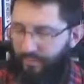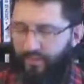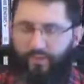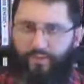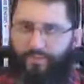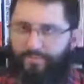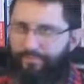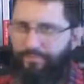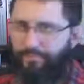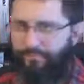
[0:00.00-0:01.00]
it's just,
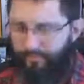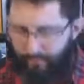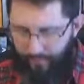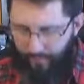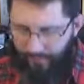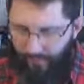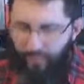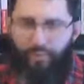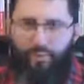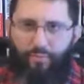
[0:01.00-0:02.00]
these
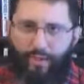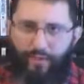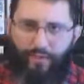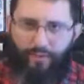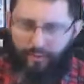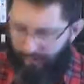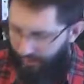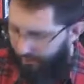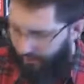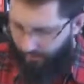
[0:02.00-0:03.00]
people are mentally
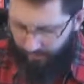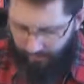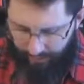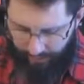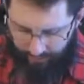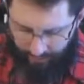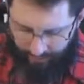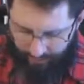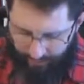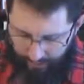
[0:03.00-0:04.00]
sick, I'll tell you what.
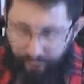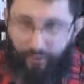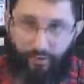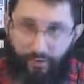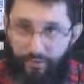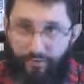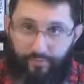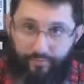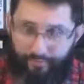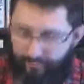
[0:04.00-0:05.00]
And they're lost.